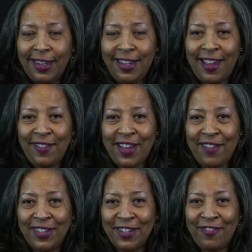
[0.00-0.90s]
You have to
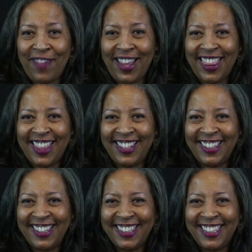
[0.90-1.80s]
have a little faith.
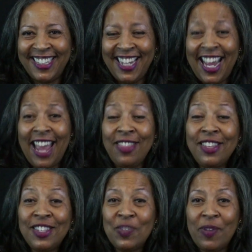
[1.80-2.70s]
And
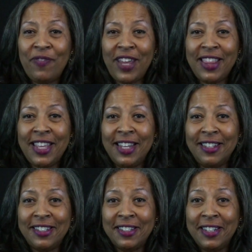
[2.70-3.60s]
this is what faith
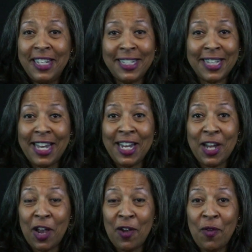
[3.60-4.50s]
is letting
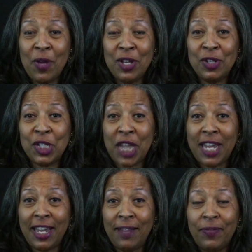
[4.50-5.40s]
go when you're
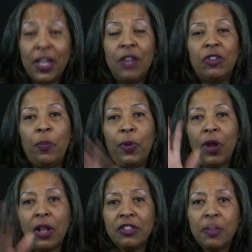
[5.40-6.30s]
shaking. So put
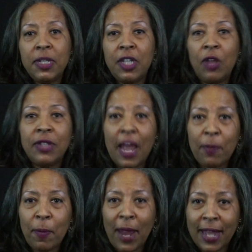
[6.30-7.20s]
on some adult
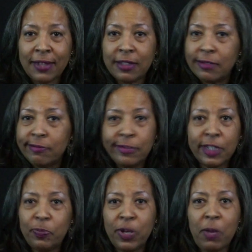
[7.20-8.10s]
diaper pants.
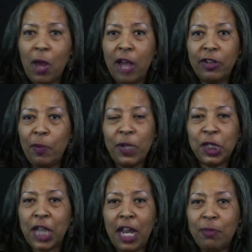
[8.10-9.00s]
Just put them on. Don't be
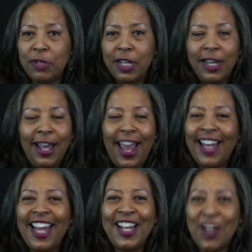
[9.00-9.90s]
ashamed.
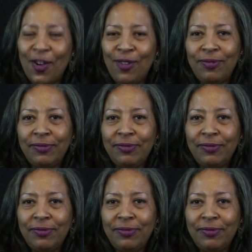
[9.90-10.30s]
And let go.